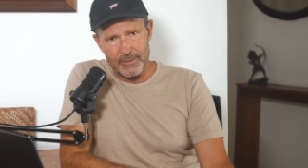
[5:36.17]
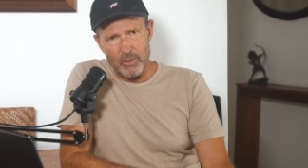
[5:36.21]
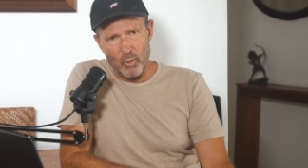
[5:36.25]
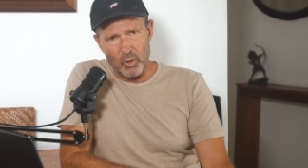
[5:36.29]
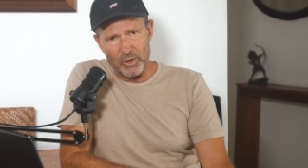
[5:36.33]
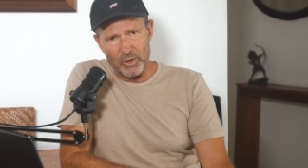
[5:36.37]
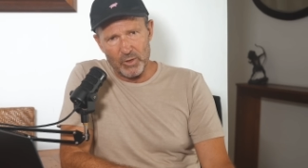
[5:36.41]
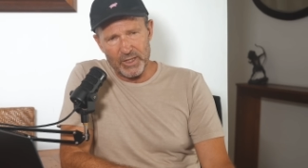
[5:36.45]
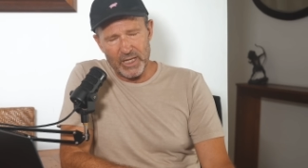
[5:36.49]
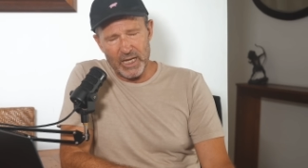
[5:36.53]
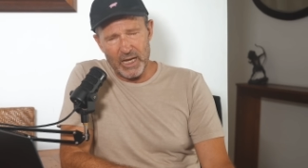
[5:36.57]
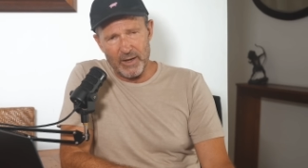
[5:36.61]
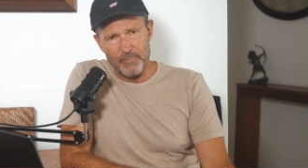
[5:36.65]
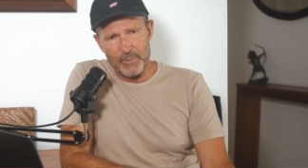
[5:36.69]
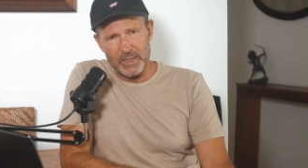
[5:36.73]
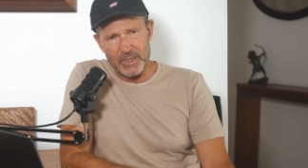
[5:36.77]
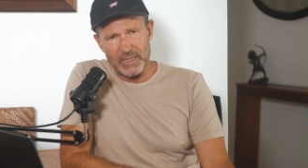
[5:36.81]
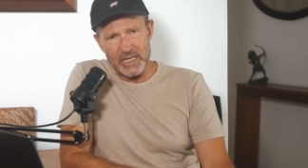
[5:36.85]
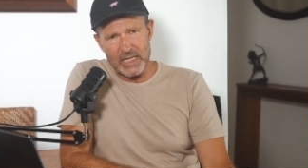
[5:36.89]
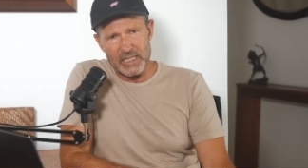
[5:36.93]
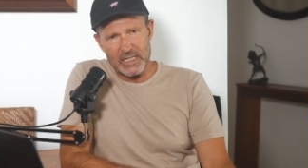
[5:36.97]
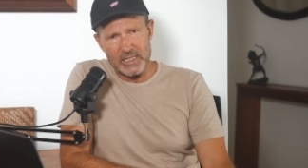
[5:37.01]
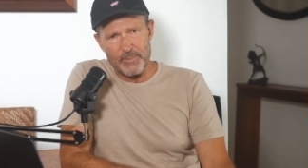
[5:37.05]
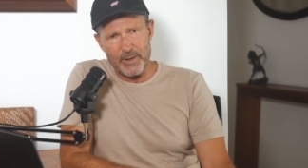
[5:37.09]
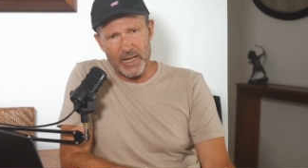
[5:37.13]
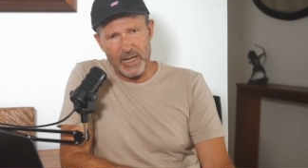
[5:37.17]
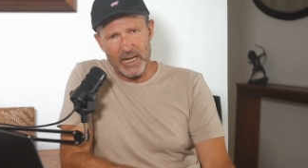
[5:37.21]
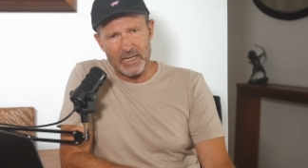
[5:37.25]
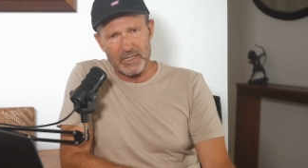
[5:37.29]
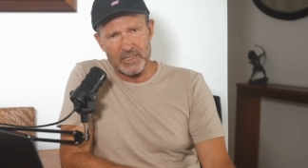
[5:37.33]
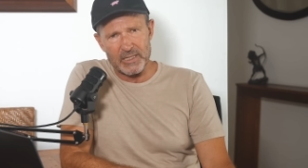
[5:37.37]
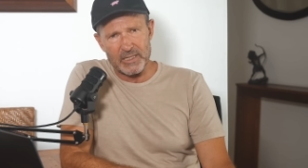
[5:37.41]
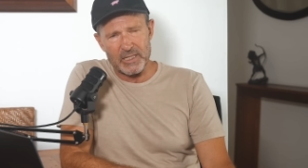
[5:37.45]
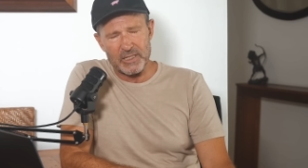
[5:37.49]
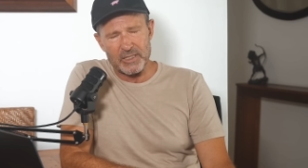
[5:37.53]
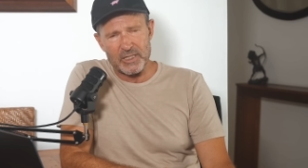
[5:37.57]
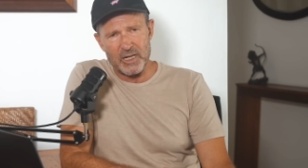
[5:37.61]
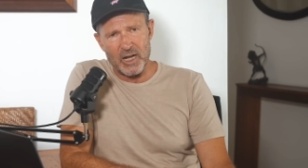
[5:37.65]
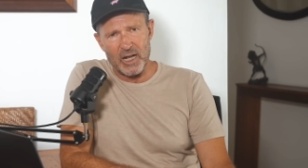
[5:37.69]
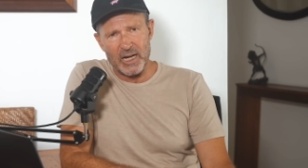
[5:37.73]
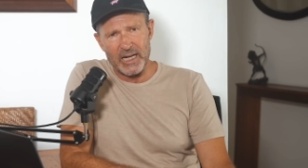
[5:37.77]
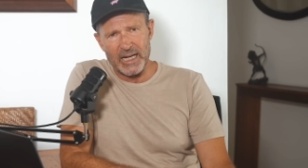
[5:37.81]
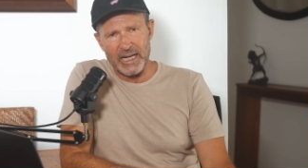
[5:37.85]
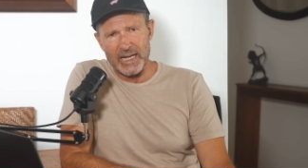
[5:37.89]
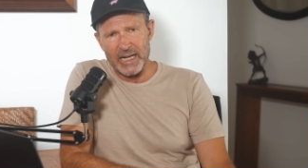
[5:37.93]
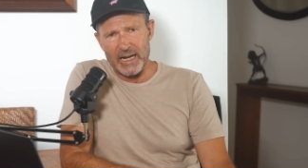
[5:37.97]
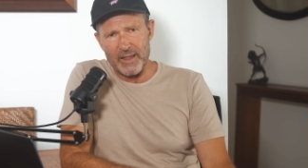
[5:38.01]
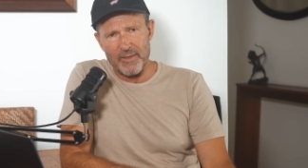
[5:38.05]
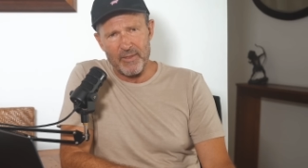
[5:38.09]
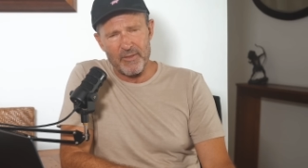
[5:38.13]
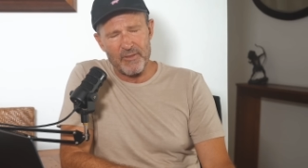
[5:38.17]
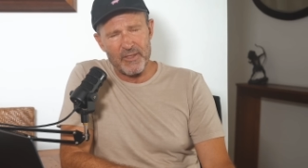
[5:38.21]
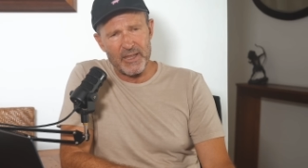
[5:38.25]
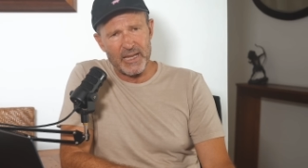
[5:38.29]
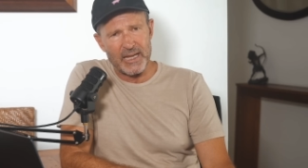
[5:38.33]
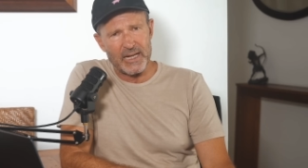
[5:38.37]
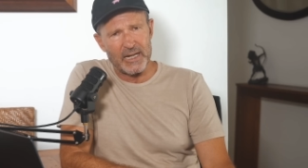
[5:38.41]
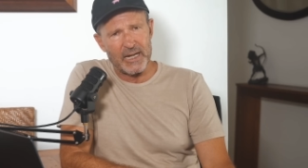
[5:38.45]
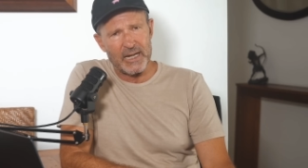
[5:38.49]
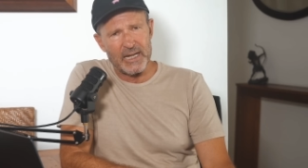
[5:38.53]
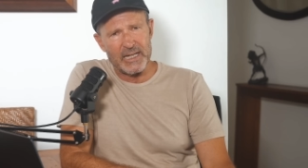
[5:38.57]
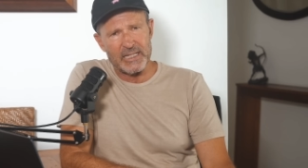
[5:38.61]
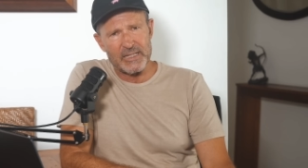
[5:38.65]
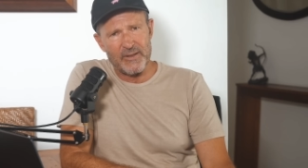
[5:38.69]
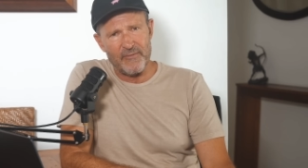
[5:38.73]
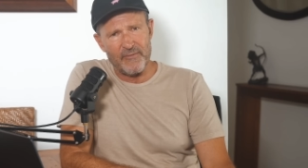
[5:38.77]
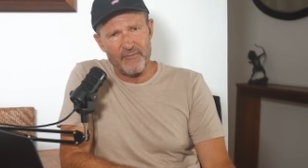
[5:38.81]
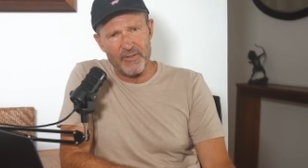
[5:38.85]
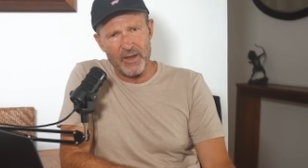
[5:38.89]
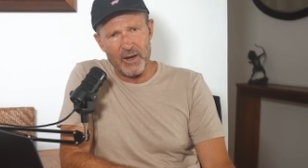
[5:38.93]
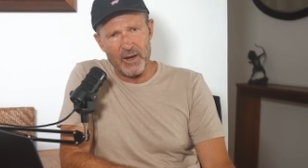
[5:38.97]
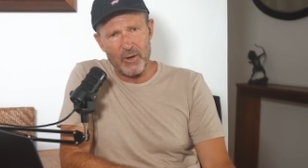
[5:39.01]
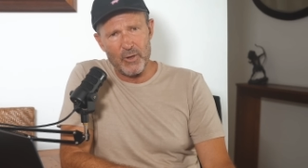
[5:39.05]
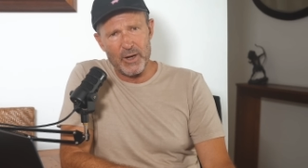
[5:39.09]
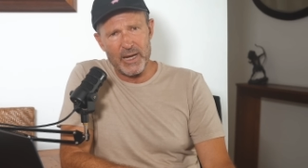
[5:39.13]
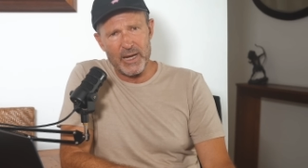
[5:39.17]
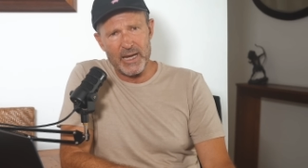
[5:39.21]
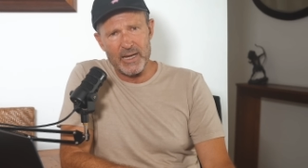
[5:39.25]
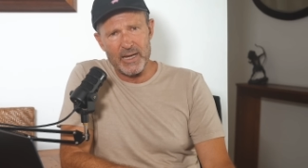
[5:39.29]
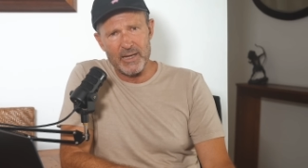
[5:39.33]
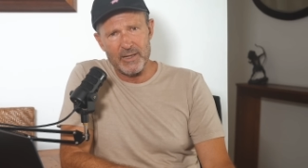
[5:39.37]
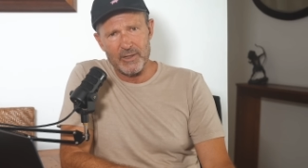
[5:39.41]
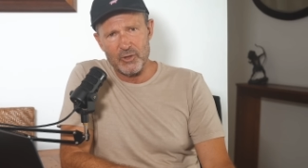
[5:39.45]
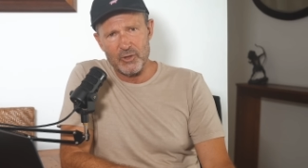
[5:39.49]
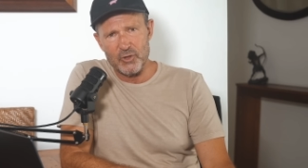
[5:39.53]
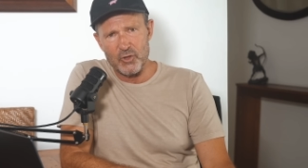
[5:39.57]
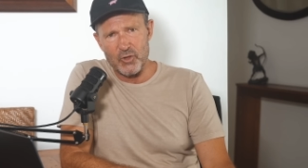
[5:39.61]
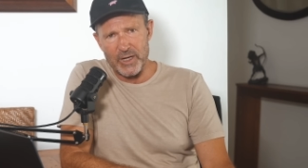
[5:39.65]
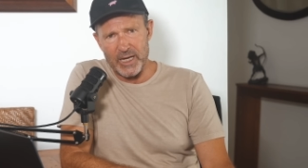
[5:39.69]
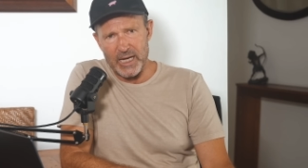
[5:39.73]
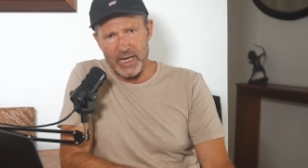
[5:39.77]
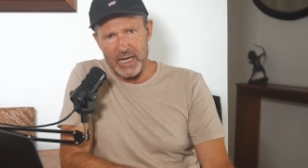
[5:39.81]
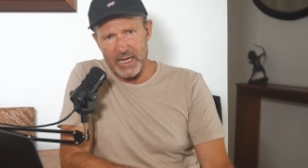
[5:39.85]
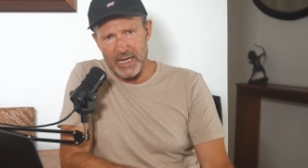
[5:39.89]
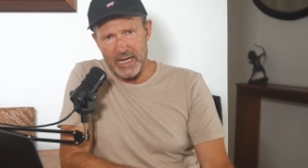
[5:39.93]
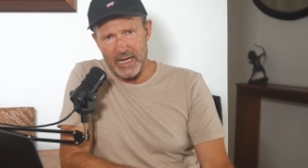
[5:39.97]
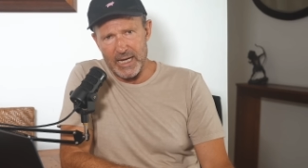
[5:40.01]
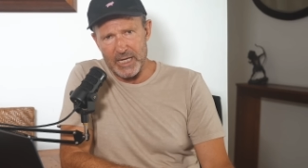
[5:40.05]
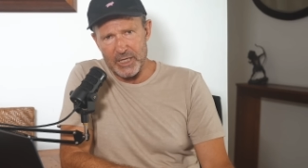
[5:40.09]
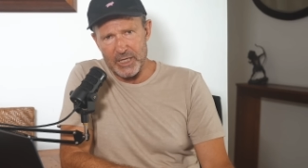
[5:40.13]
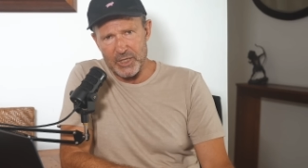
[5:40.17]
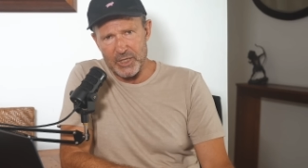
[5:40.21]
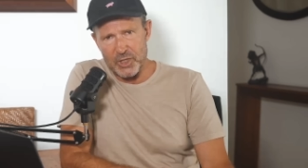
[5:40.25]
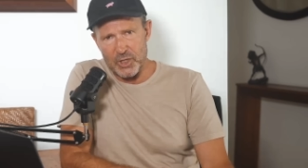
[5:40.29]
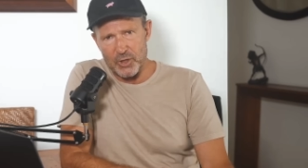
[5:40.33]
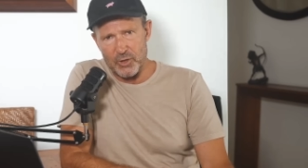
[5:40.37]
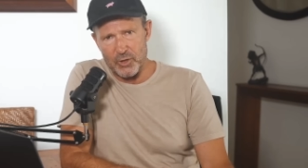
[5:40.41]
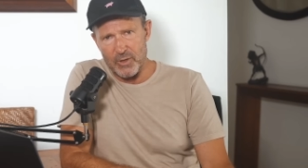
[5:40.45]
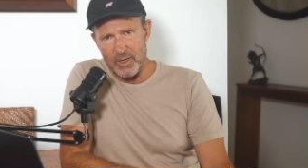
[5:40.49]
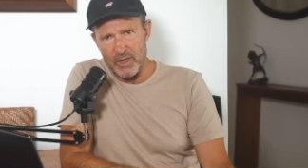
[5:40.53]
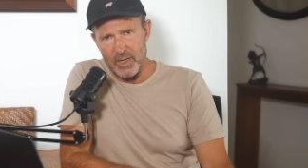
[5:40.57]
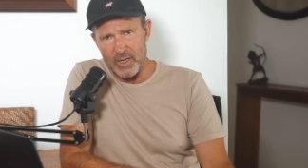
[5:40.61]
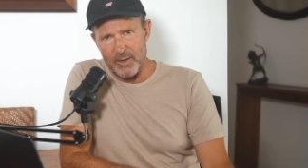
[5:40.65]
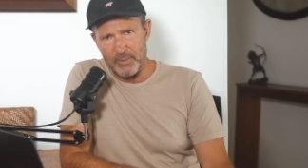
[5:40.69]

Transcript: What the government does about it is entirely another thing. It is a very tricky issue.